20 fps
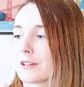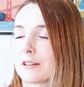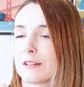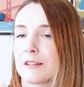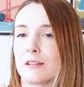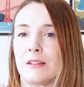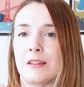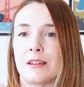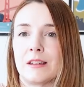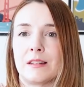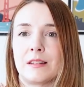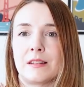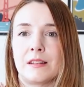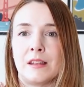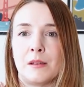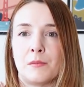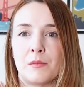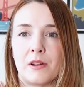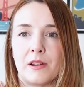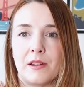so you can
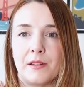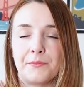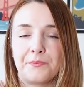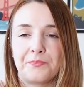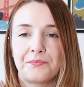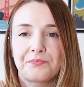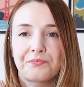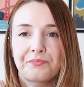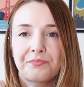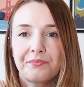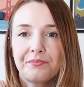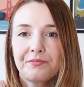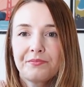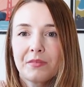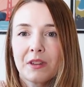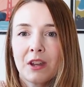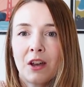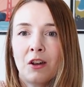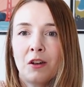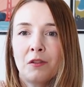see my
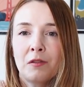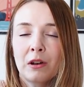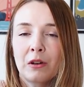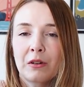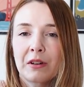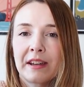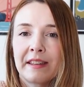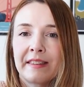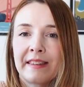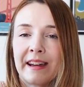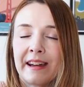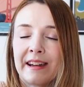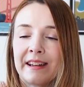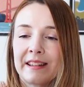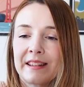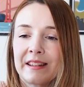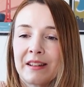overlocking there.